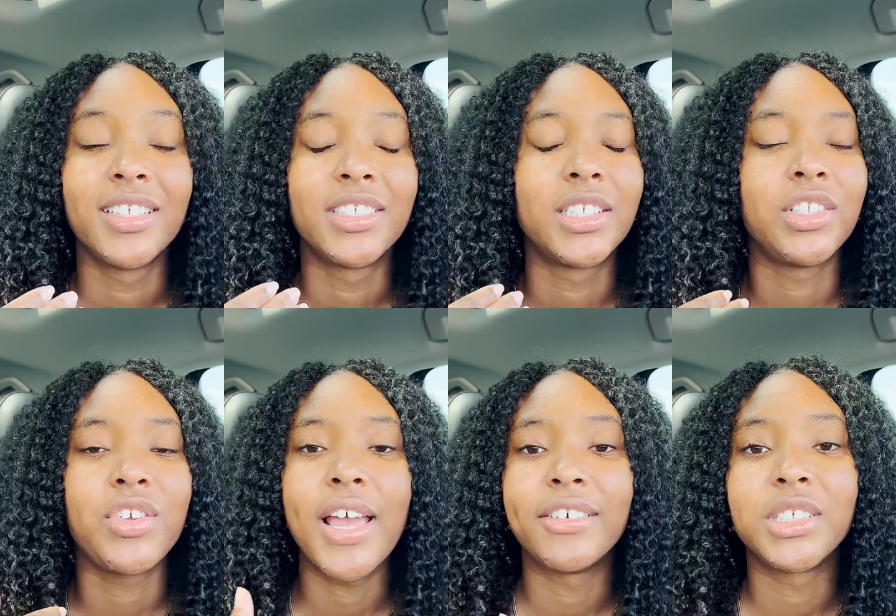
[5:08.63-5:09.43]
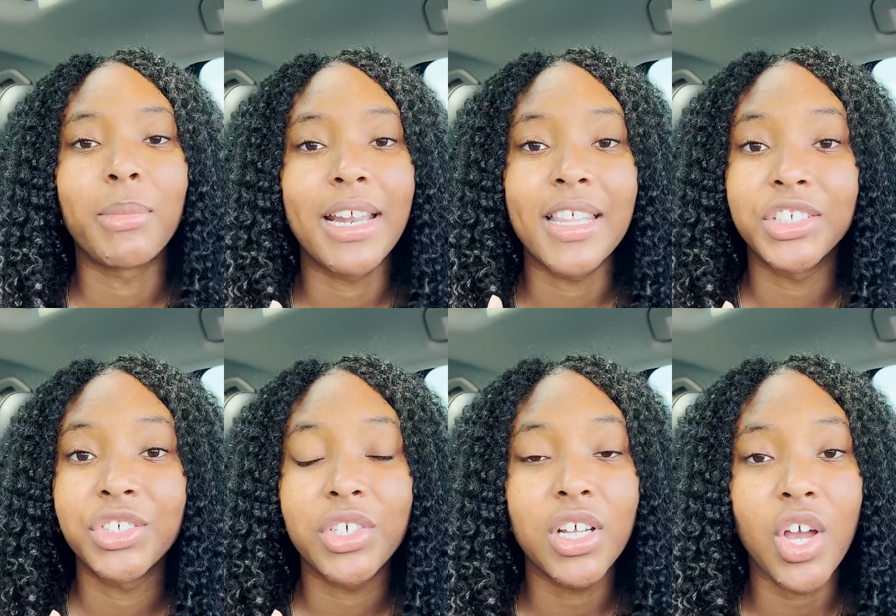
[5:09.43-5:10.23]
So do you have somebody that
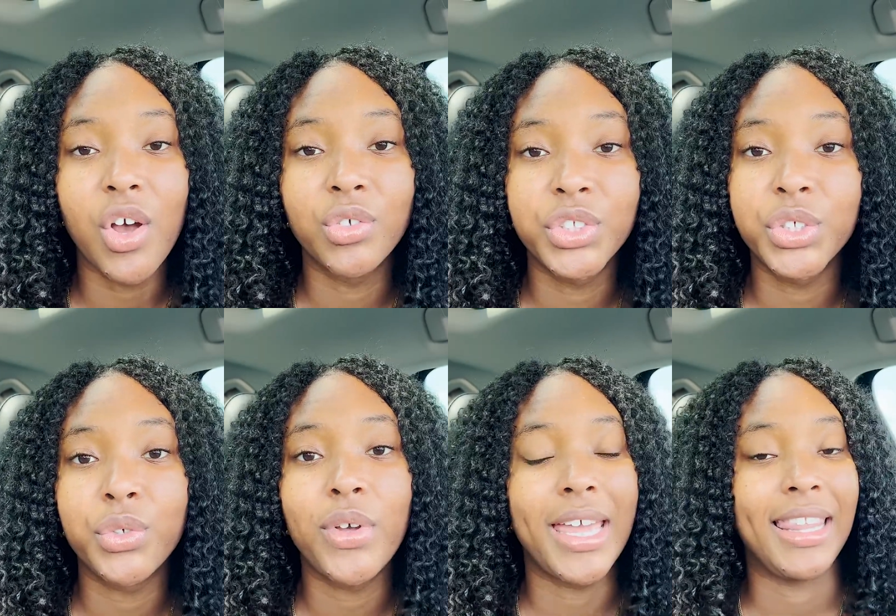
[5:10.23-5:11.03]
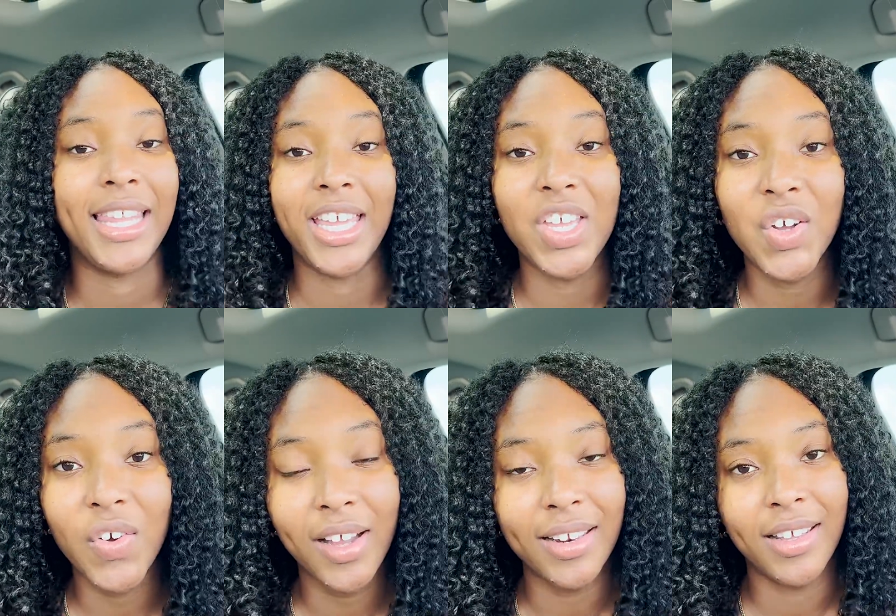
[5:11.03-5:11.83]
you can go to and lean
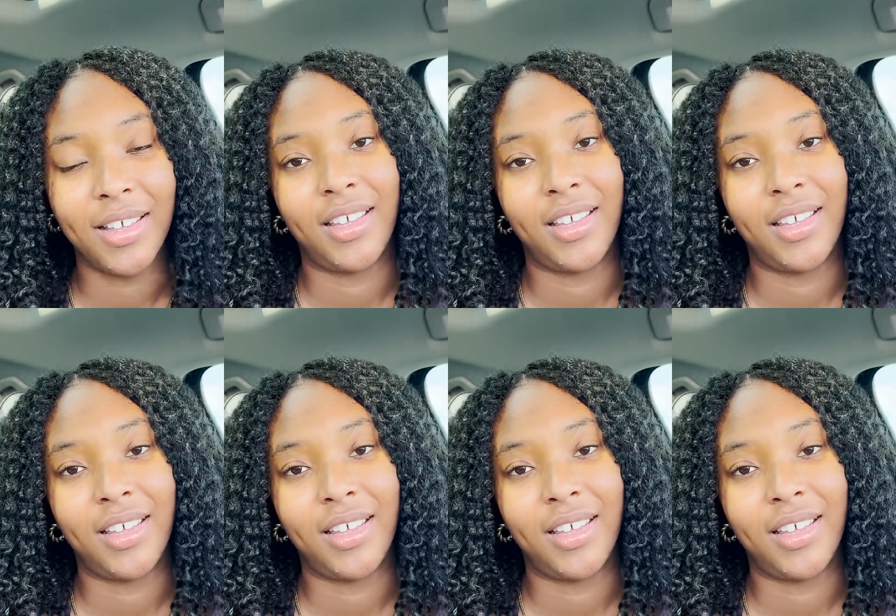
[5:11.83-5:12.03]
on?